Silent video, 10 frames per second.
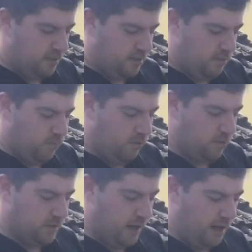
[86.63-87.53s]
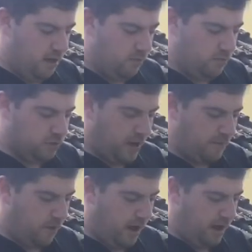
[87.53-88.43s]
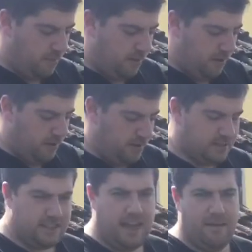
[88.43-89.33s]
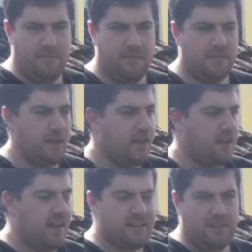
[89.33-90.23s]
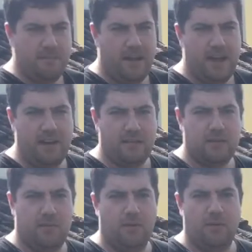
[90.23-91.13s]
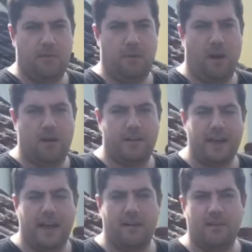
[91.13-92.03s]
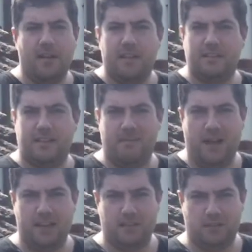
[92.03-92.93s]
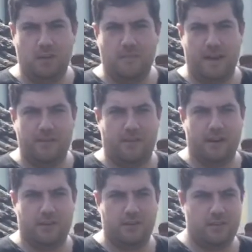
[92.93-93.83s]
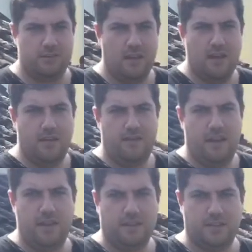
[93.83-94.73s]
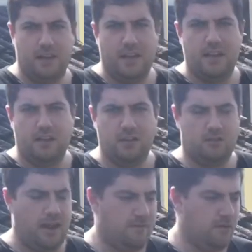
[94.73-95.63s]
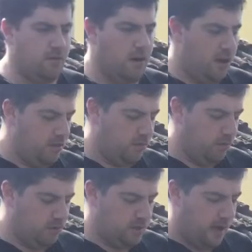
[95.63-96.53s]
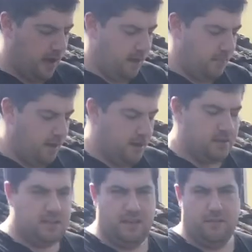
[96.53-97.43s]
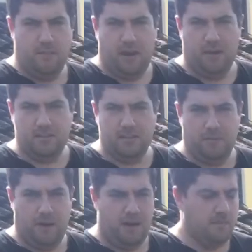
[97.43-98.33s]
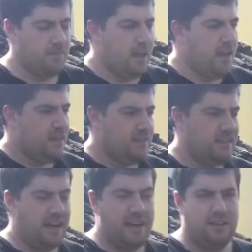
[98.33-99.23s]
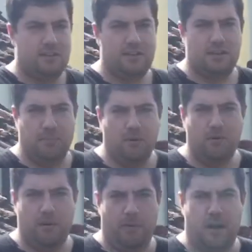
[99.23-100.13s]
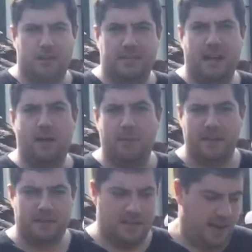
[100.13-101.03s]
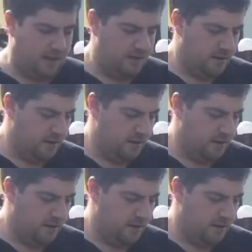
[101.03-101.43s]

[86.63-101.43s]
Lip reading: the water will travel up the stem. That's the main support of the plant. Now, the stem has two main functions. First, to travel the water up to different parts of the plant. The second, to support the plant, to help it stand.